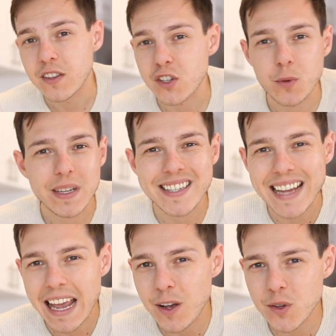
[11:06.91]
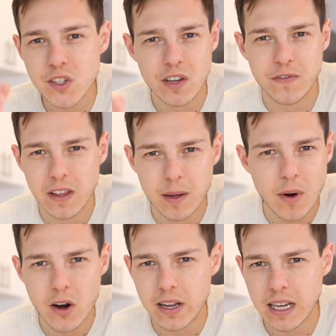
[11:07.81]
This could be sales, affiliate
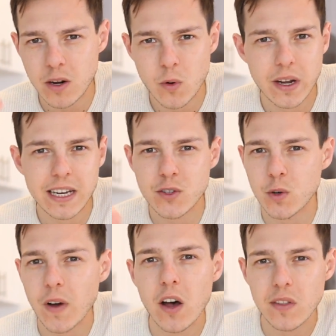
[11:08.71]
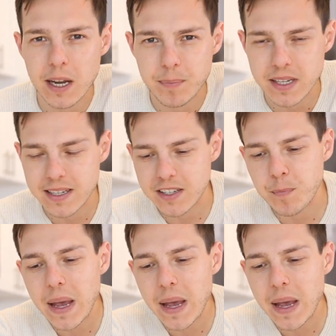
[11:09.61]
marketing, or any sort of online business.